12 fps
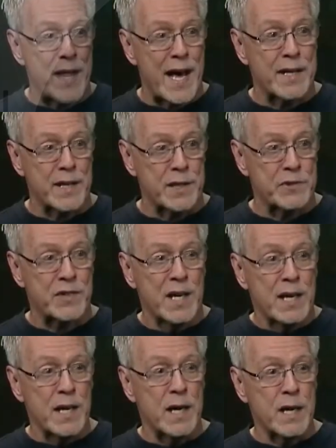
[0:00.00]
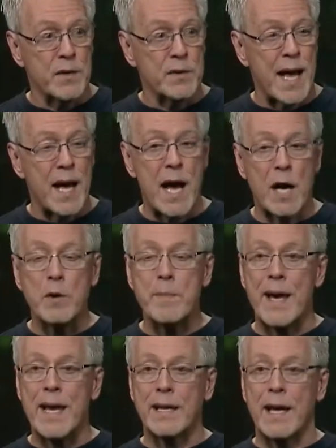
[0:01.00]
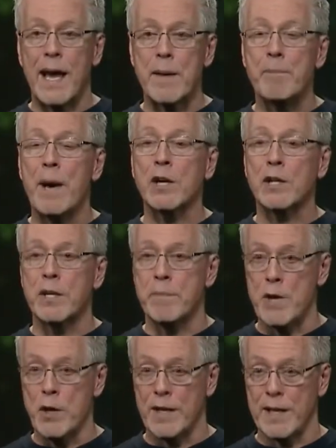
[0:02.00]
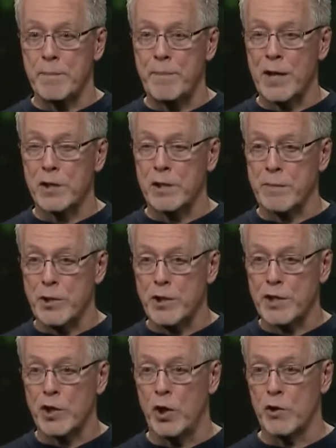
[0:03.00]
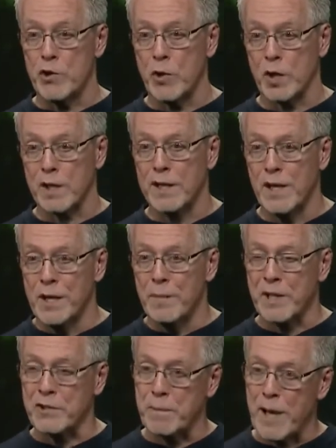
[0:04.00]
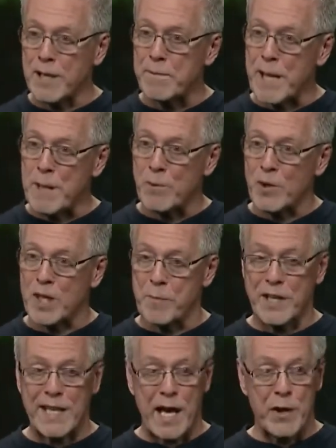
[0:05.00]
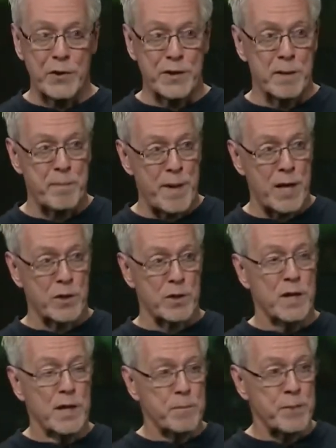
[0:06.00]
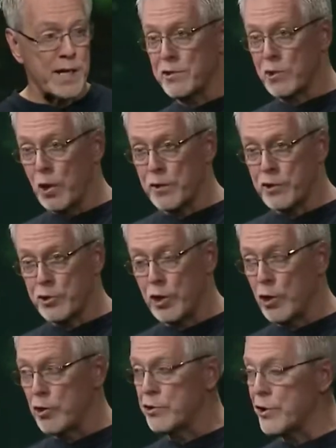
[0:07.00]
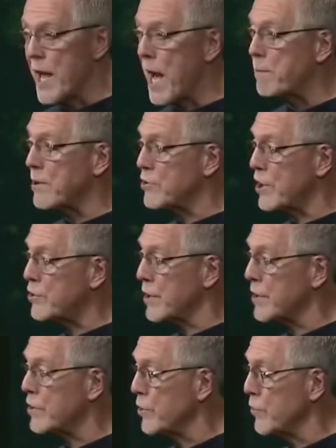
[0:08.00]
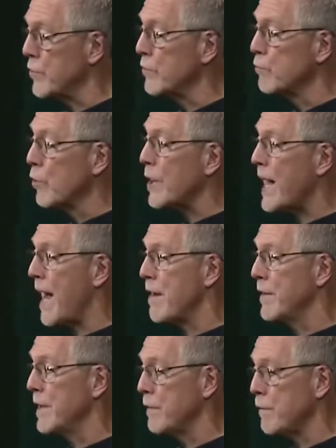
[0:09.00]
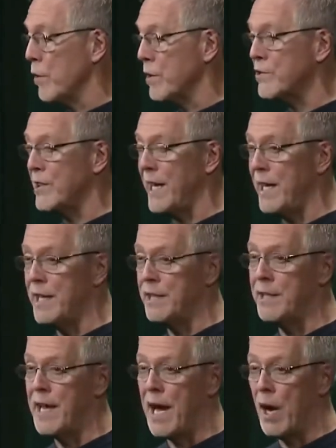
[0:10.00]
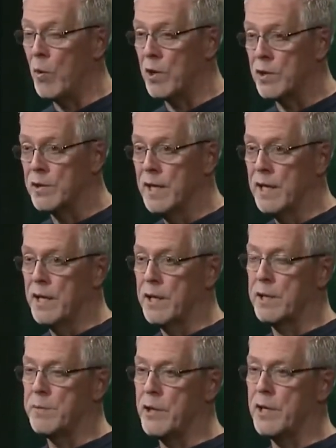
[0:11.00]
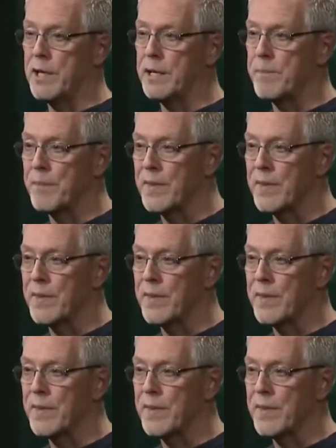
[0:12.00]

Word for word: that is uh, how do we make a better community, a better community called York? Because better people coming together in a better place called the church are now positioned to really have an influence in our community.